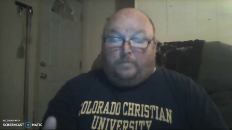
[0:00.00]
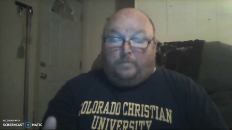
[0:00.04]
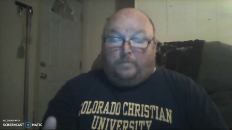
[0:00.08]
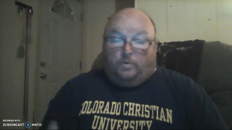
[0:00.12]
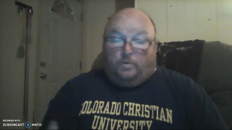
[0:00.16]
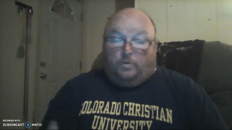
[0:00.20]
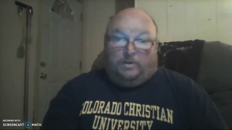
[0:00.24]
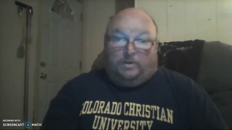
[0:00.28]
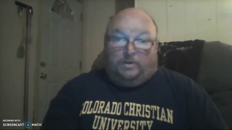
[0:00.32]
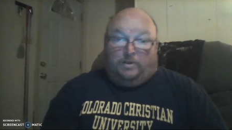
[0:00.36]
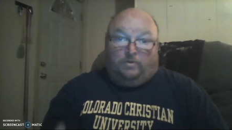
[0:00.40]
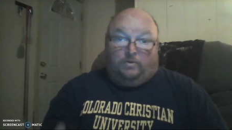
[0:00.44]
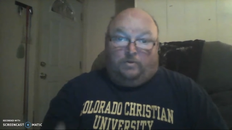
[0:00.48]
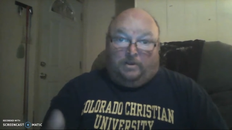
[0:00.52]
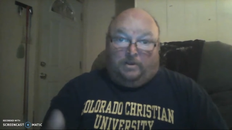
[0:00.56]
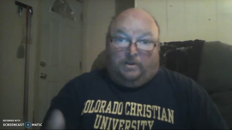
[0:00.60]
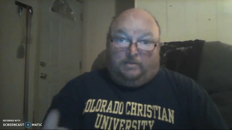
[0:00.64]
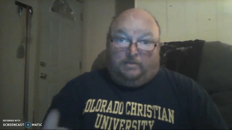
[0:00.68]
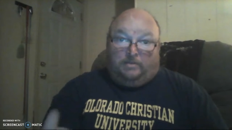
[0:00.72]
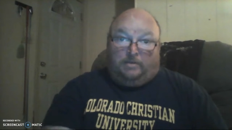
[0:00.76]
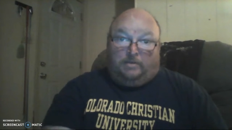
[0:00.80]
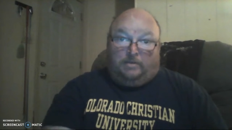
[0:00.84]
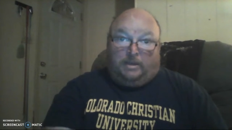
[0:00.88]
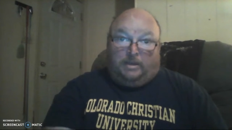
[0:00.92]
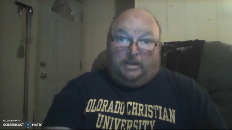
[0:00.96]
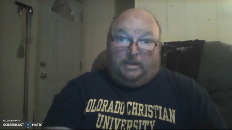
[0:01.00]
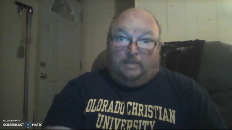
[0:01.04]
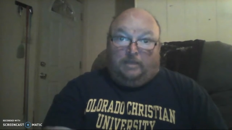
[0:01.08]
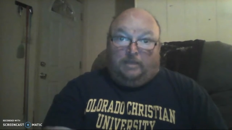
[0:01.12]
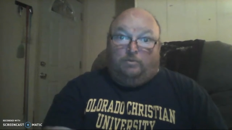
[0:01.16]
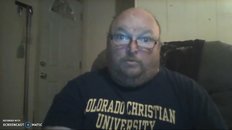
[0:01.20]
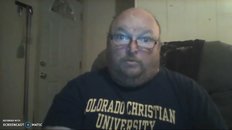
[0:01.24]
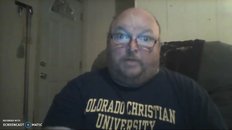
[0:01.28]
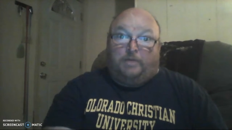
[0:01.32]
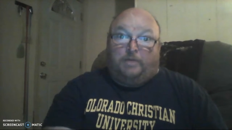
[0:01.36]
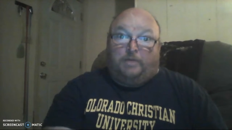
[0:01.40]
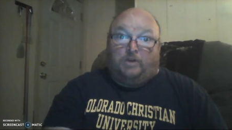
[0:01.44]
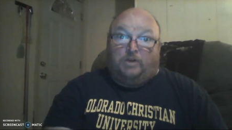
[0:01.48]
And it
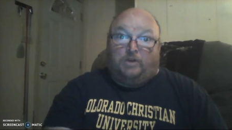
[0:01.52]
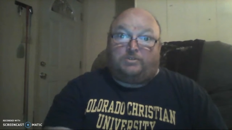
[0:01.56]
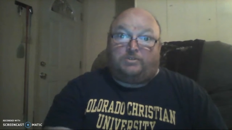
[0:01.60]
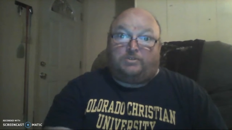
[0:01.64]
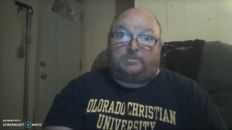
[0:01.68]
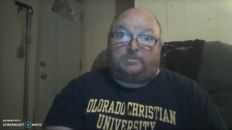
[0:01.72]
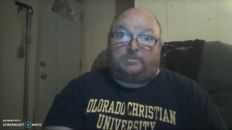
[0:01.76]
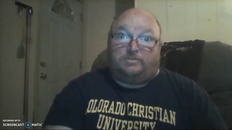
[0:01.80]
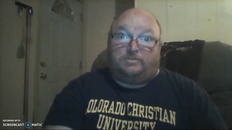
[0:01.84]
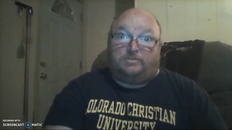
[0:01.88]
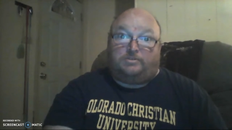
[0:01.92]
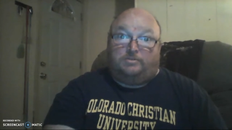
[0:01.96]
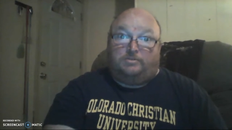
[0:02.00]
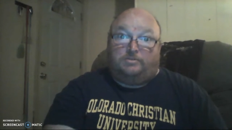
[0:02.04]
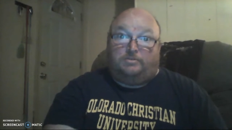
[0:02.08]
will post